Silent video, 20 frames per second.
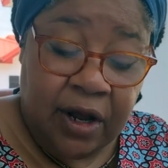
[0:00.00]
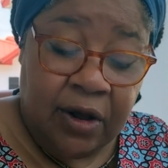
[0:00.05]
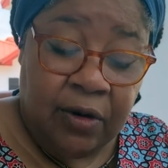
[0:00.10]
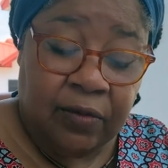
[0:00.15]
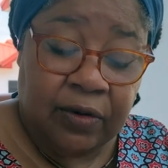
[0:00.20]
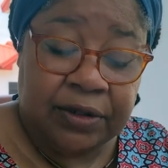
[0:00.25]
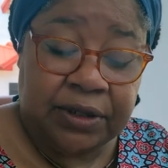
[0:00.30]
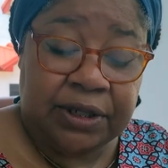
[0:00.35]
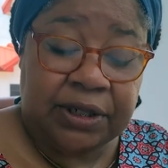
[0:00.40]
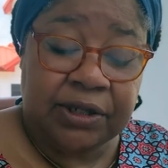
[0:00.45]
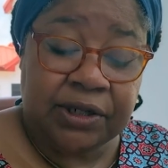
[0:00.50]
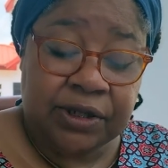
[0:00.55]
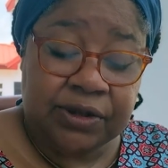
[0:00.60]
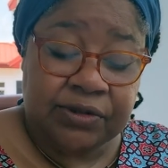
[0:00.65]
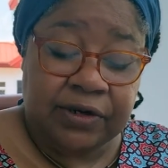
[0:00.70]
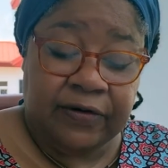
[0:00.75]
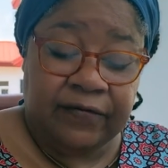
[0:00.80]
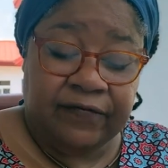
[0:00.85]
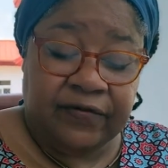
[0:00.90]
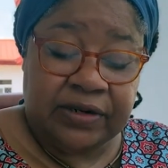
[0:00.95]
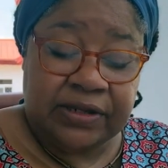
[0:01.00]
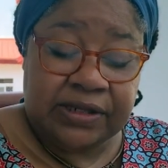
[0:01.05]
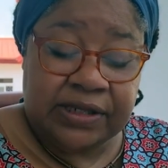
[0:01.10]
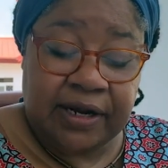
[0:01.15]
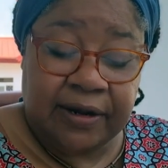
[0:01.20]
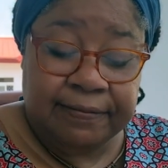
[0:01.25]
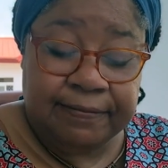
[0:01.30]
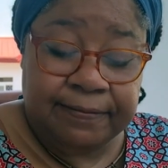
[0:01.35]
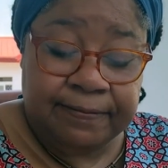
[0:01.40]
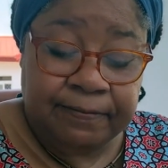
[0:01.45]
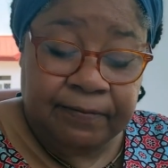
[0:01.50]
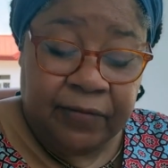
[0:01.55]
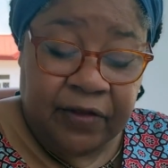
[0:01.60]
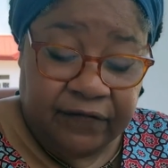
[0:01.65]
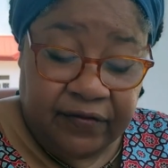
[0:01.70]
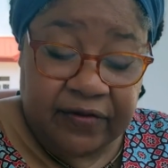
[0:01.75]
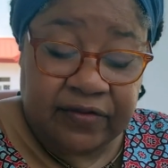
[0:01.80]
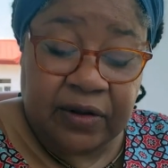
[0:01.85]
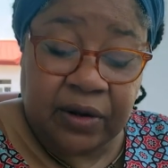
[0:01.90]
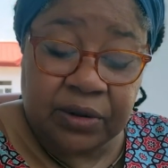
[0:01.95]
with children
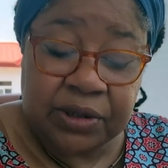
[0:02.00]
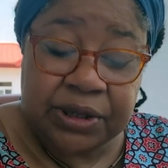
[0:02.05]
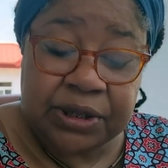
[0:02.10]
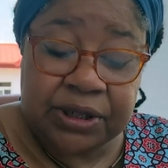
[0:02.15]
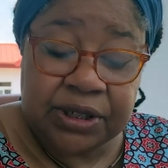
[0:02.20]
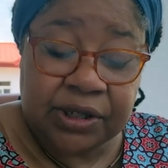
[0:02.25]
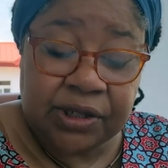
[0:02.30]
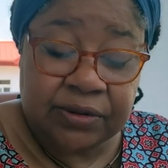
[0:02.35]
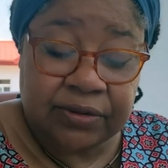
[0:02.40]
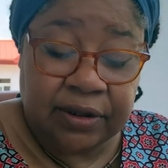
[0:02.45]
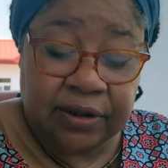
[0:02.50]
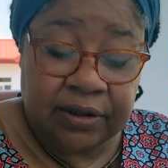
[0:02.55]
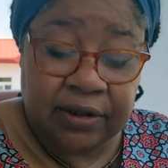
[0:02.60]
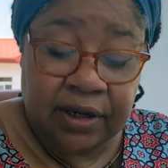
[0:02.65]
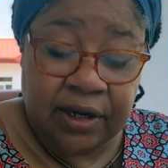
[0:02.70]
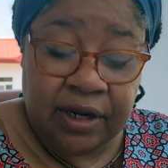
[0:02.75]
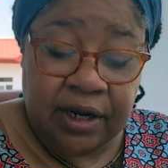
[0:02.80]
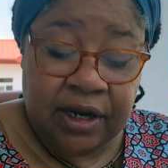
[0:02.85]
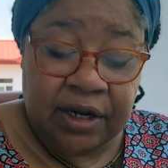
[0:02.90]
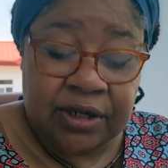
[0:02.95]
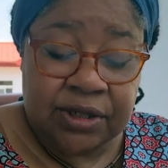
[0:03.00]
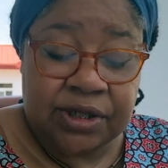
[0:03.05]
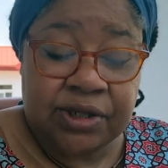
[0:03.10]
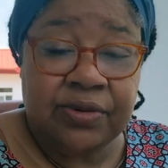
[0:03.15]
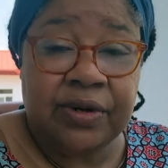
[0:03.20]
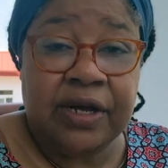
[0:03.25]
for those children to